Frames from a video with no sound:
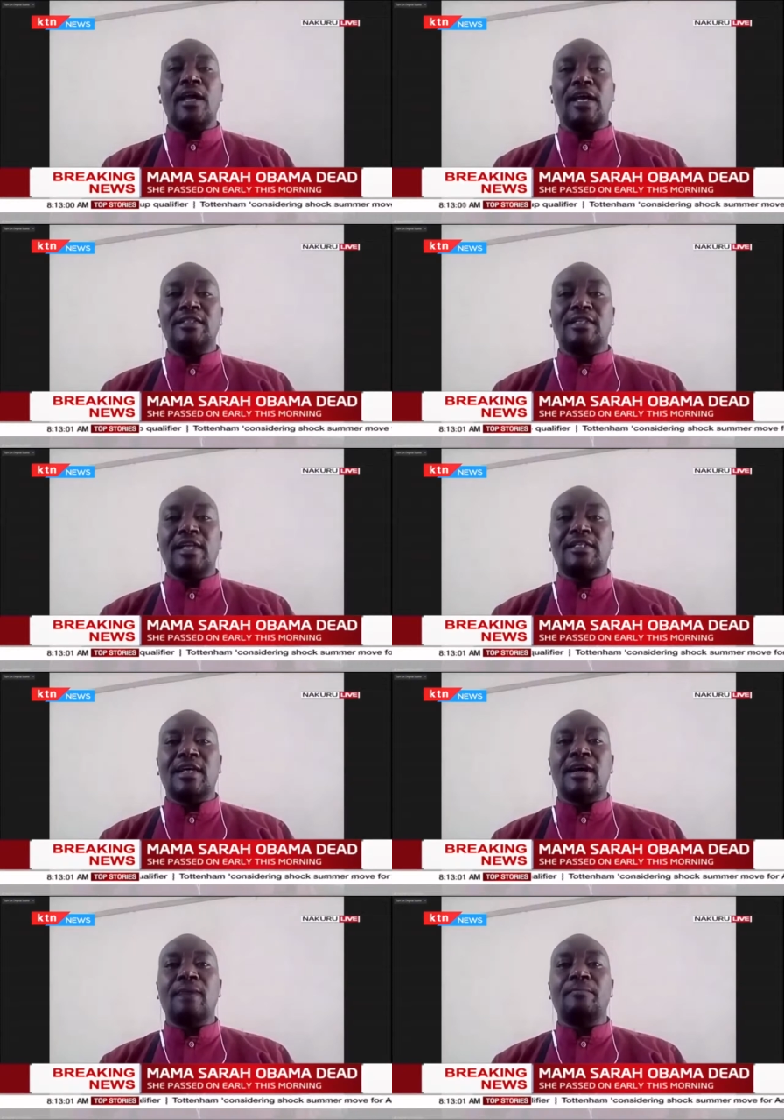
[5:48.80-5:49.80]
is that
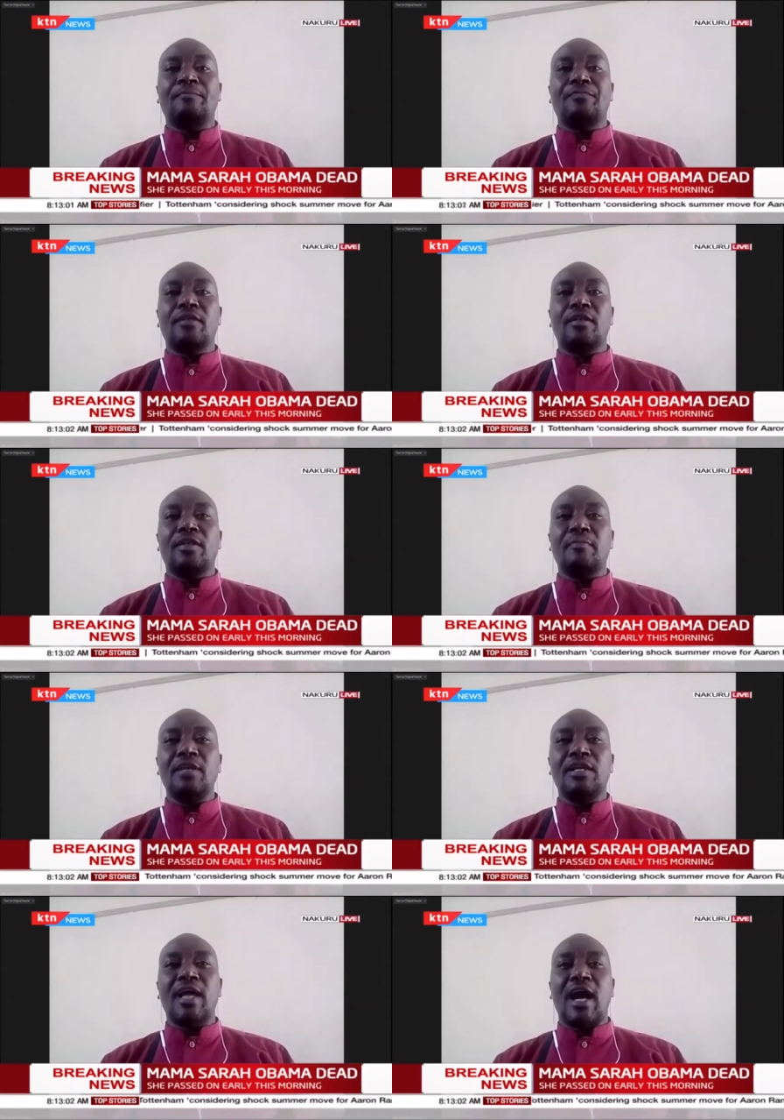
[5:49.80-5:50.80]
um, the
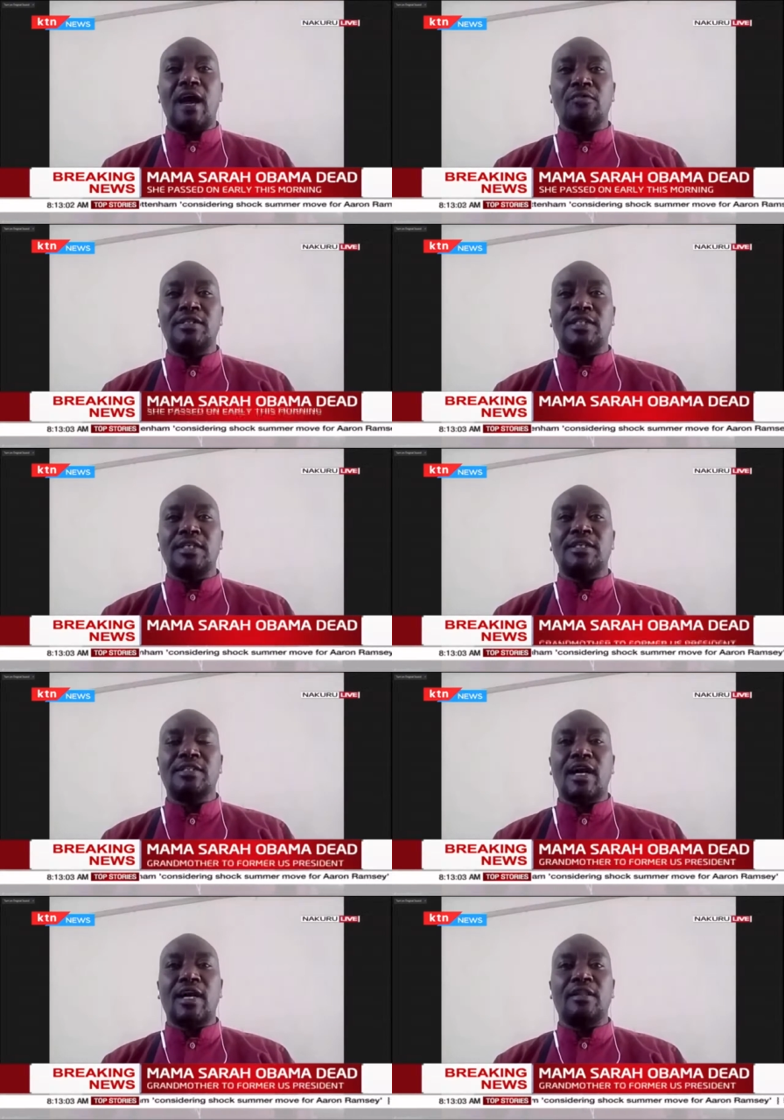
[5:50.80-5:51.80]
media
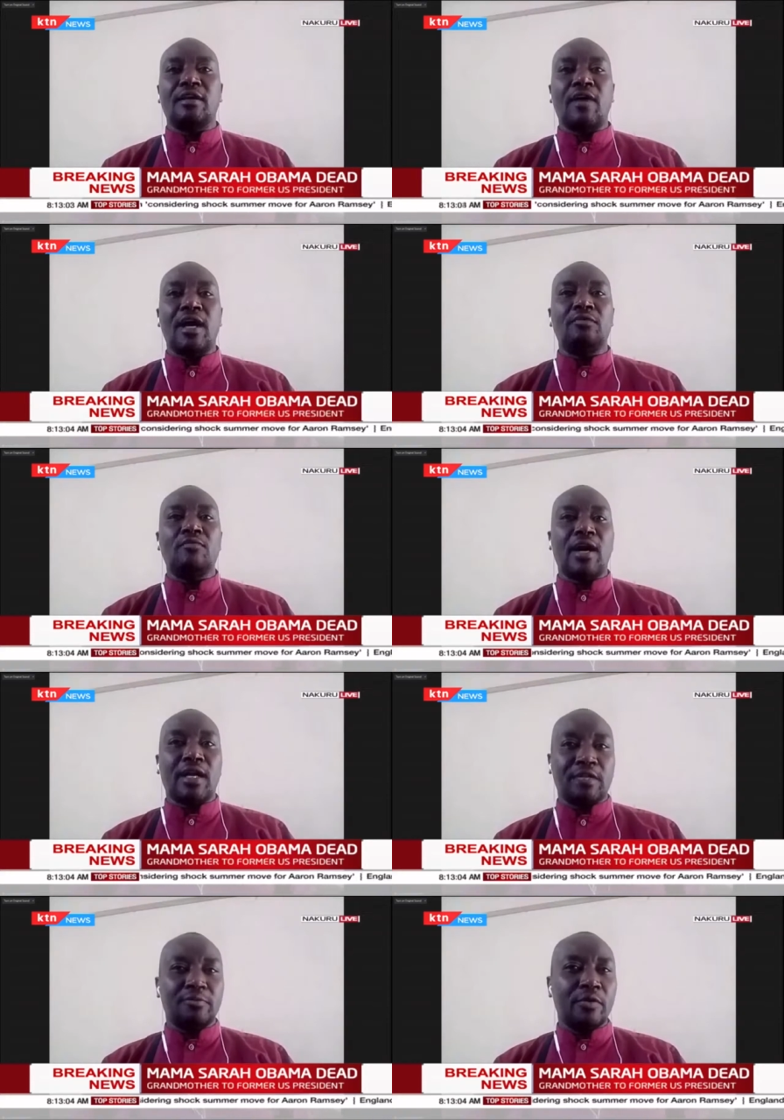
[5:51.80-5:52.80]
houses are the one who are
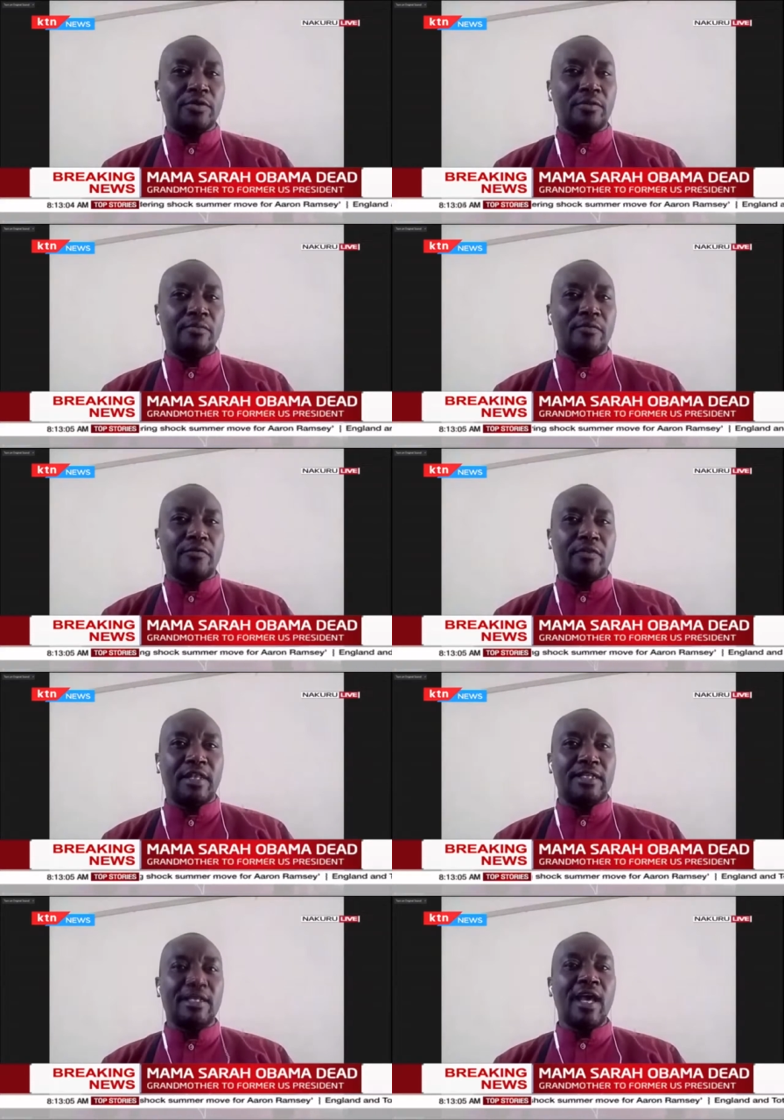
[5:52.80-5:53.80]
responsible for
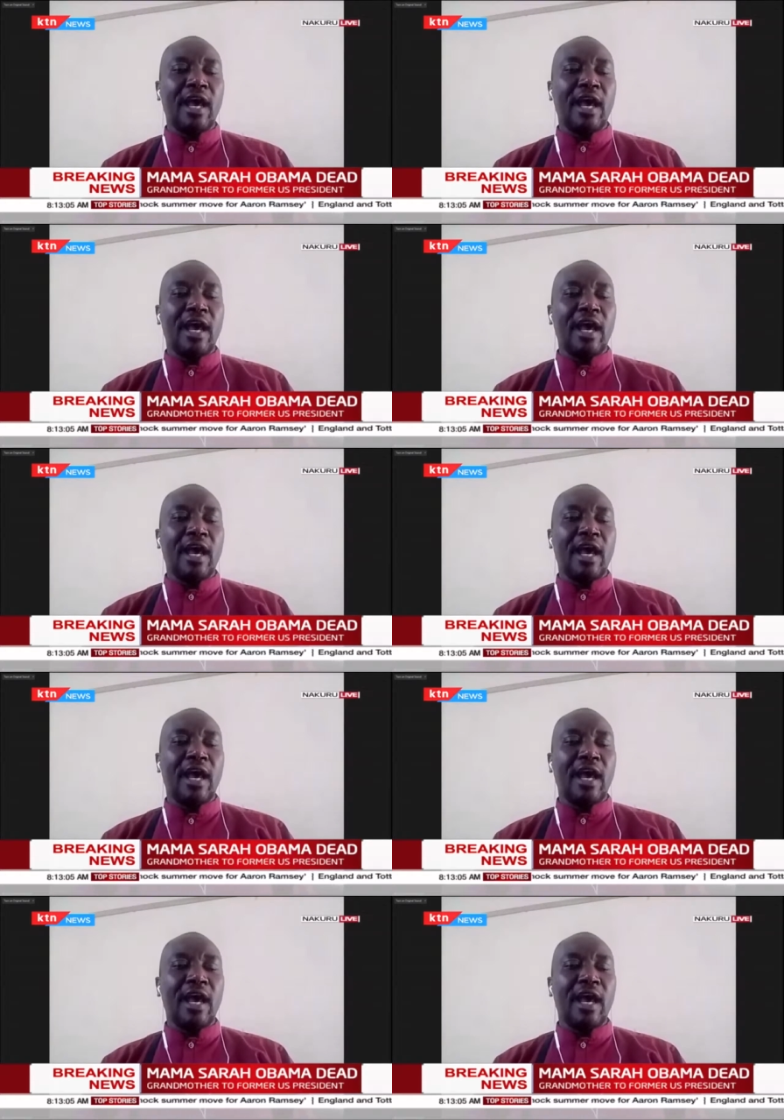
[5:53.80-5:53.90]
this.